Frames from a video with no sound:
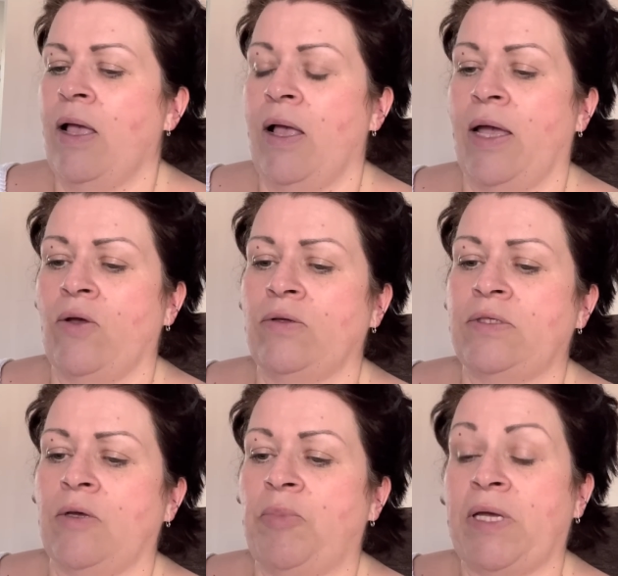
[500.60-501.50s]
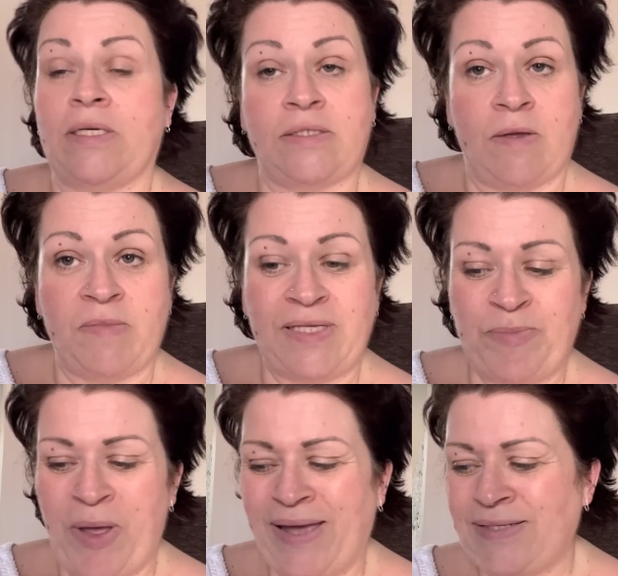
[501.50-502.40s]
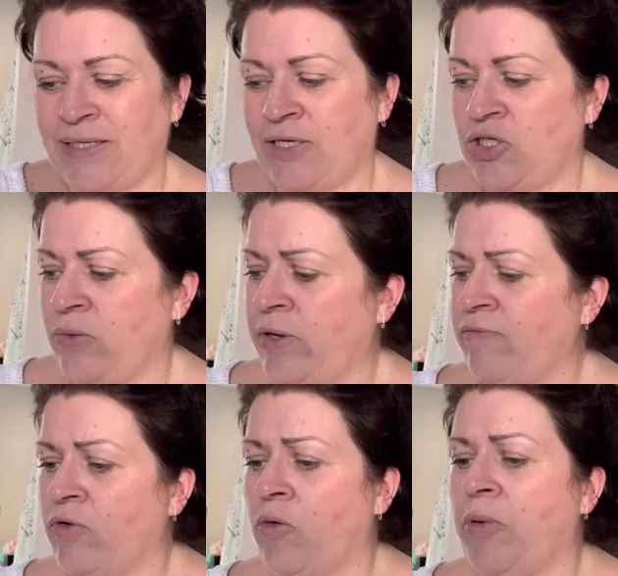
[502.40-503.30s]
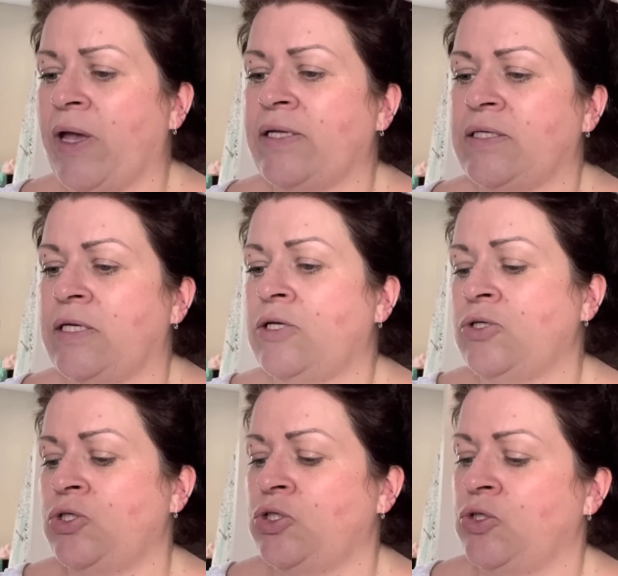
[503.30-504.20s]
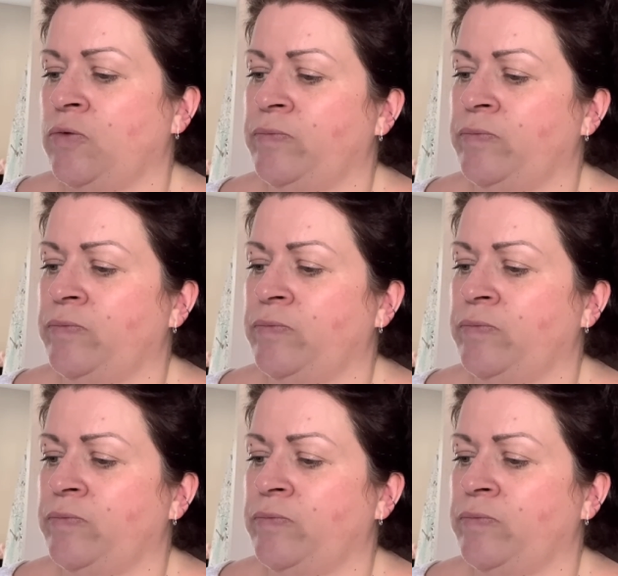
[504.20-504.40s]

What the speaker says: I also picked up this pie dish. Now, I haven't got a pie dish.